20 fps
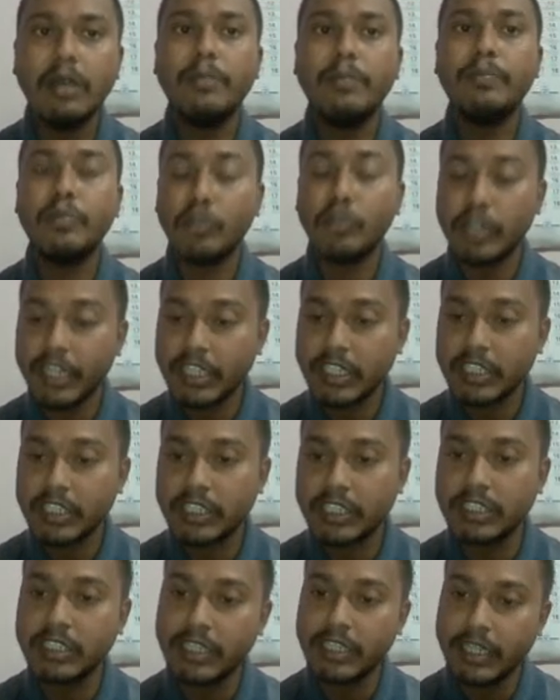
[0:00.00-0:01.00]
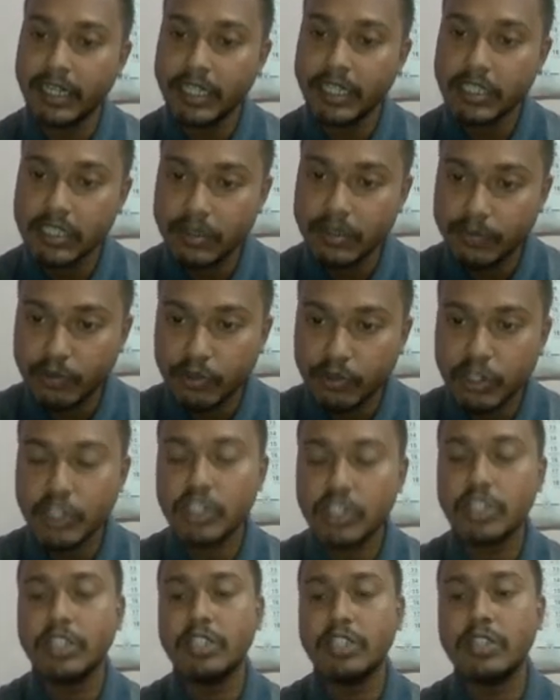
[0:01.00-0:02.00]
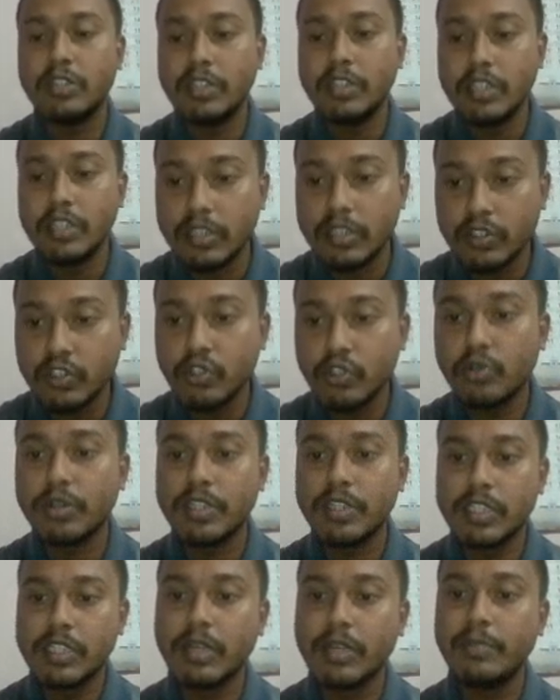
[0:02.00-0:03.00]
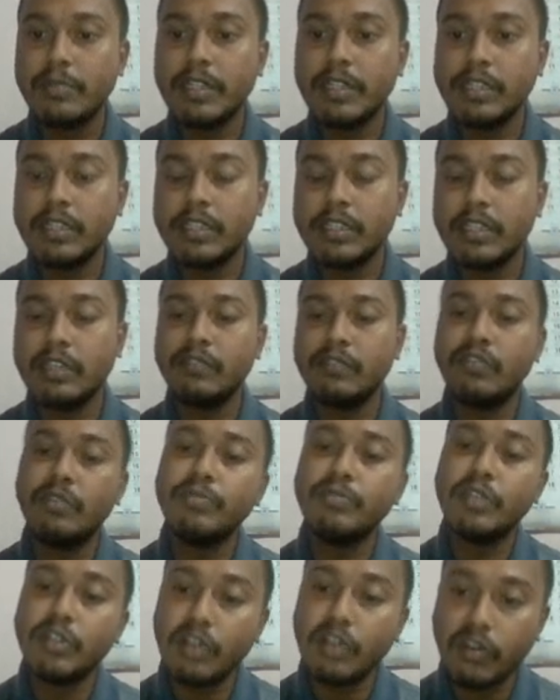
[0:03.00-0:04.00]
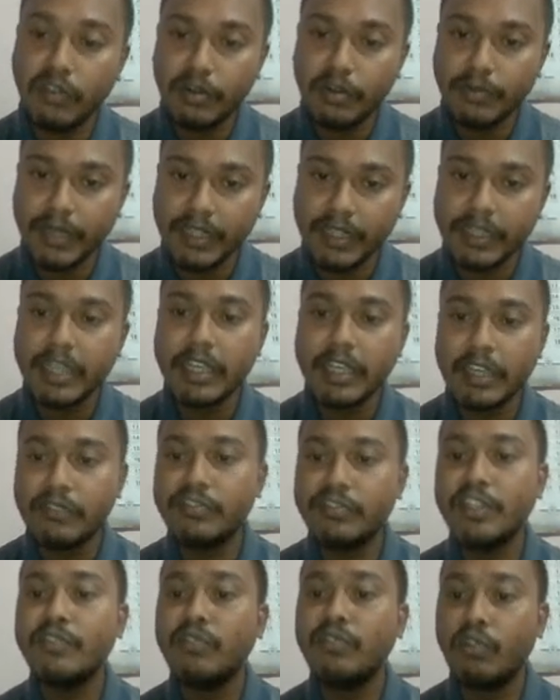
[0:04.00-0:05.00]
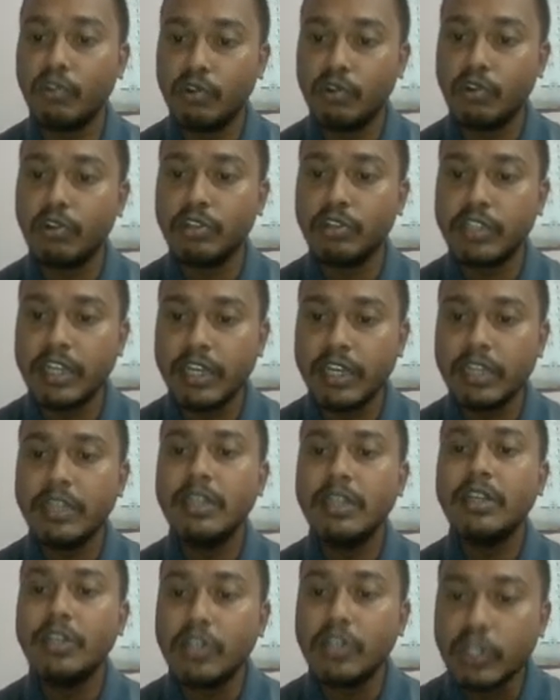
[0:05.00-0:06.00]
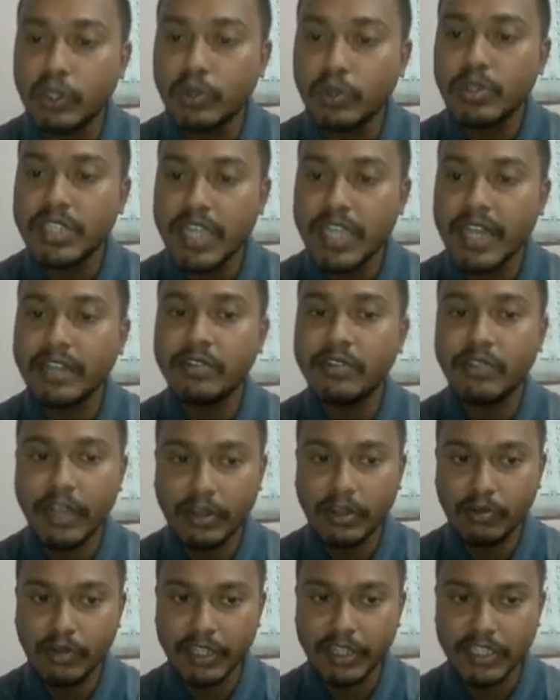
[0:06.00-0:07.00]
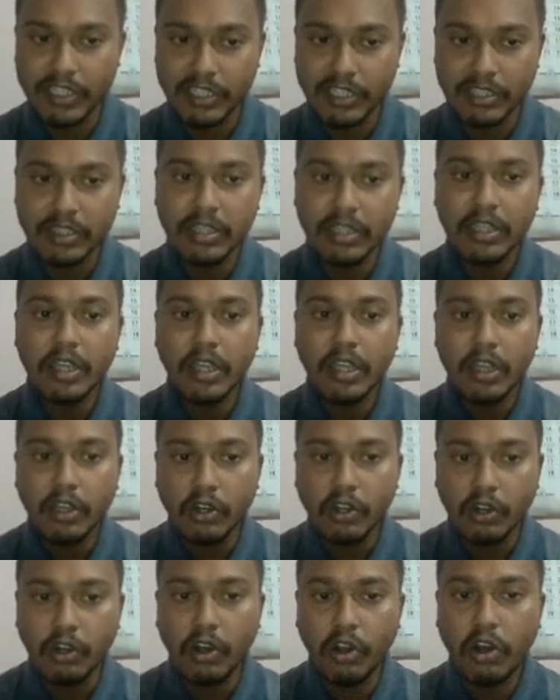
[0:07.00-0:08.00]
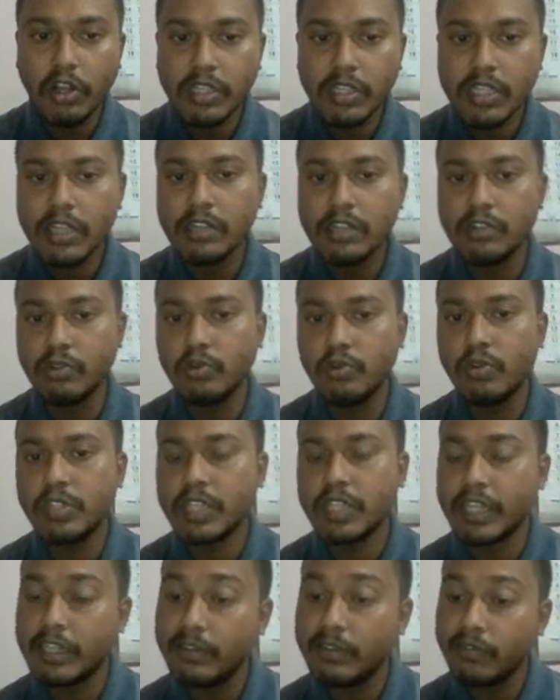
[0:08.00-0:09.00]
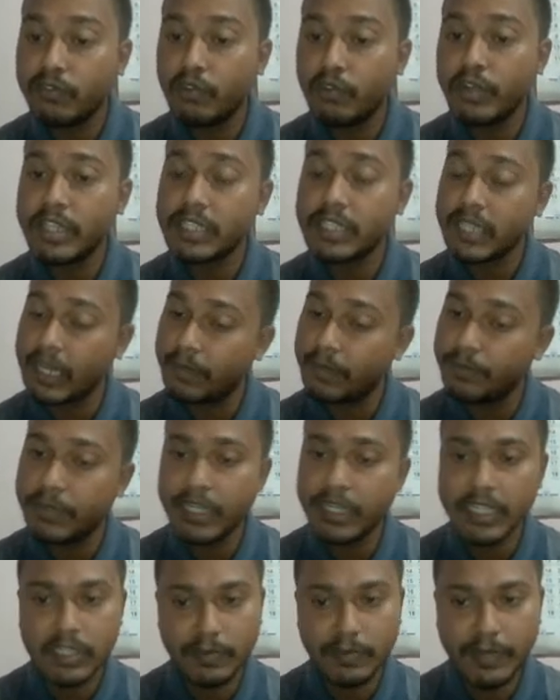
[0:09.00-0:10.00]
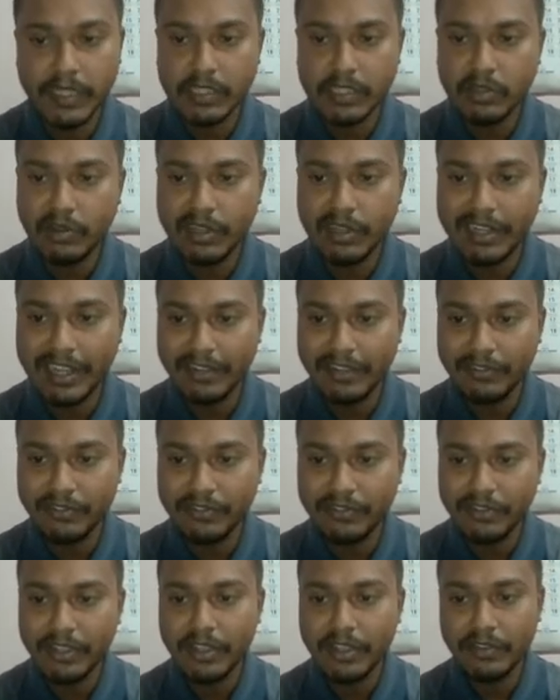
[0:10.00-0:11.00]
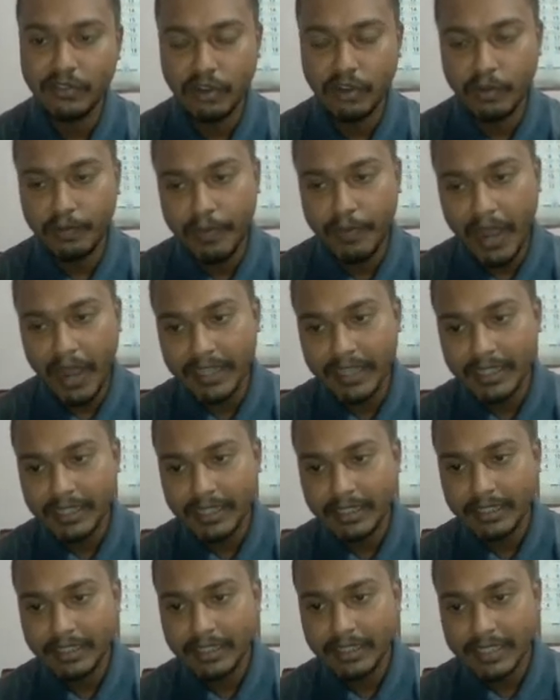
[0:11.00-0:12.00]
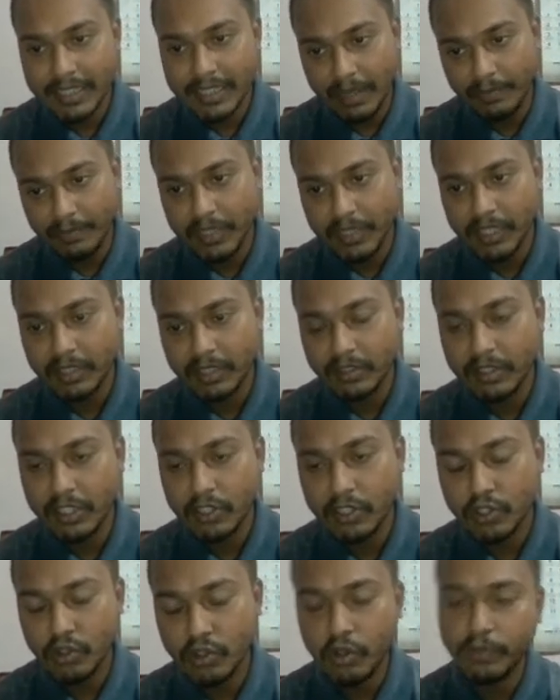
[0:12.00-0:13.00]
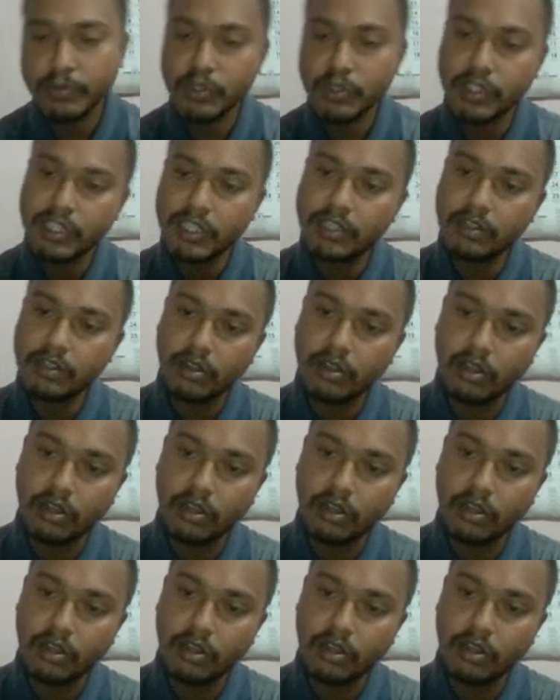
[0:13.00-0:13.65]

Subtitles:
protection in insurance, some other thing from the government, if they follow all the rules and regulation. Laws and rules influence every aspect of our life. From buying something in the shop till